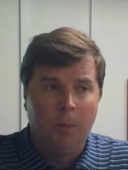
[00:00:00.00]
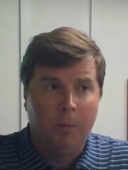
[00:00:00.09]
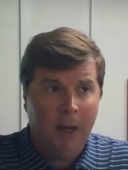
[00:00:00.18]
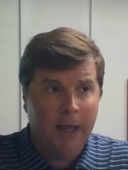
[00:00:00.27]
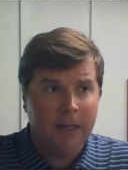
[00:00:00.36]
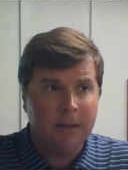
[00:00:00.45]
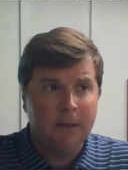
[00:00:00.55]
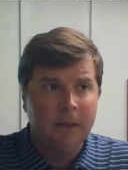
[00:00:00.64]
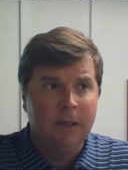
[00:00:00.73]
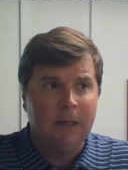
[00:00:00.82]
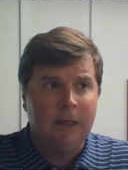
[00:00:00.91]
But
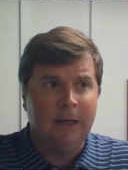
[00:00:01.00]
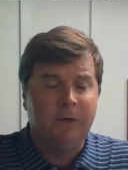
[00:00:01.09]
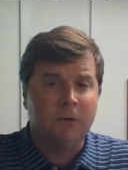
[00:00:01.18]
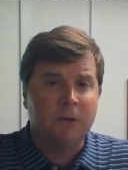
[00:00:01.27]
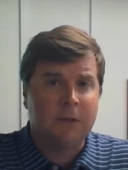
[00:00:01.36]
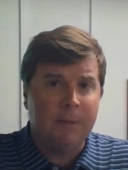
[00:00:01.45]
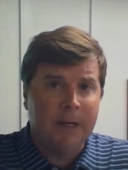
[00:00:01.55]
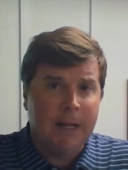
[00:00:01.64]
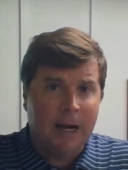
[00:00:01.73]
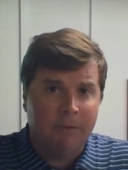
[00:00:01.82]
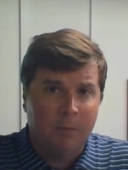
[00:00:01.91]
if you're
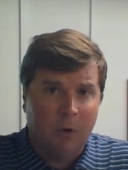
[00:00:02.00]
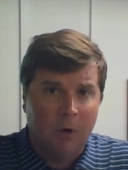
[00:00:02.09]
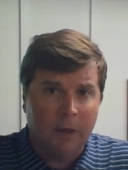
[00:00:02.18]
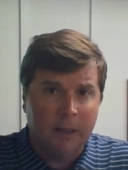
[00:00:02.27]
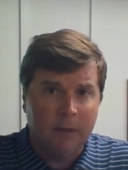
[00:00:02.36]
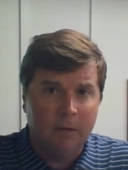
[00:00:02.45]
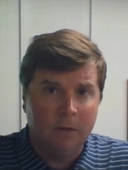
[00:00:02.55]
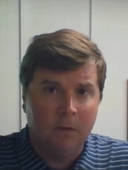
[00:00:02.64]
stepping out of the market